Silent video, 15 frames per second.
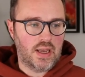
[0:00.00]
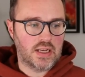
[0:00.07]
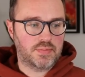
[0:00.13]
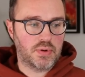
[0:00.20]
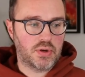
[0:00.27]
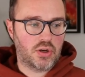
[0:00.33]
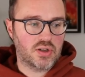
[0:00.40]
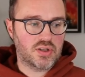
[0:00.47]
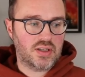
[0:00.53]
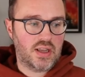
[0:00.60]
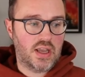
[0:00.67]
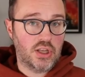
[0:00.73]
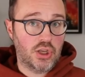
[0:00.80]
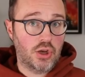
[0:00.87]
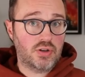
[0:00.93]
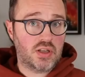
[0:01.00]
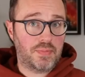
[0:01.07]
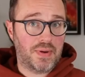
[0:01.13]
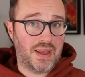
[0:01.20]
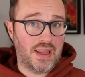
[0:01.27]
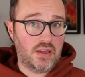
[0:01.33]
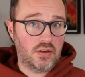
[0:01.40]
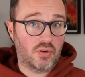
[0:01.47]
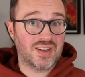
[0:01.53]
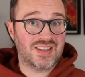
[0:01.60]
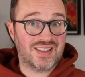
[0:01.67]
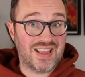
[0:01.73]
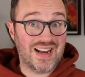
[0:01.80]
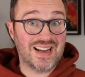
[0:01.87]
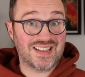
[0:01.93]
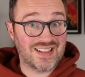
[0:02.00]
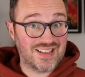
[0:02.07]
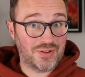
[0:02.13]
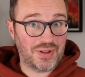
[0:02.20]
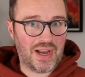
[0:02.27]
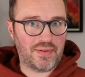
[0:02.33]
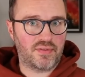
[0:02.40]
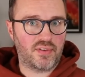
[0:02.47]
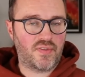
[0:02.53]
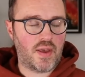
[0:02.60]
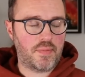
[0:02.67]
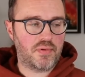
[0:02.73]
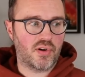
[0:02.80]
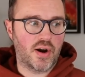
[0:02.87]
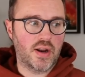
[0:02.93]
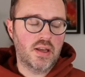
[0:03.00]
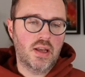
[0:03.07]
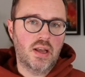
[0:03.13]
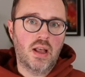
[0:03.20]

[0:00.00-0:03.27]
it's because it used to be, or still is until the 11th of February,